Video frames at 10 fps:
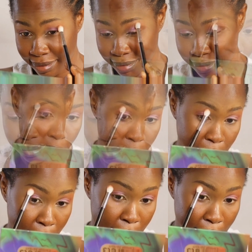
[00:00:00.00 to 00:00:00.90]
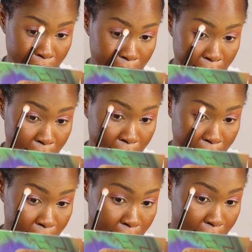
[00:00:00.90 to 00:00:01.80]
close to my in between
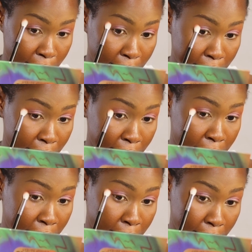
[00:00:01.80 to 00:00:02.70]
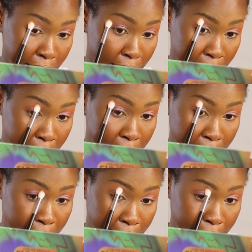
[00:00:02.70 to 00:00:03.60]
my lid and my brow
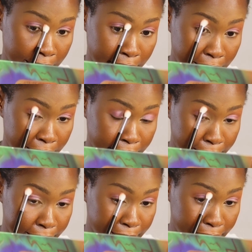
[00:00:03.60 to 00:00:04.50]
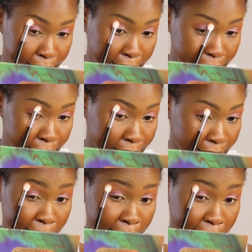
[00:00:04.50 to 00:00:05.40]
bones. It will serve
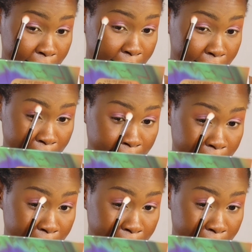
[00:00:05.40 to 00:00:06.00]
as a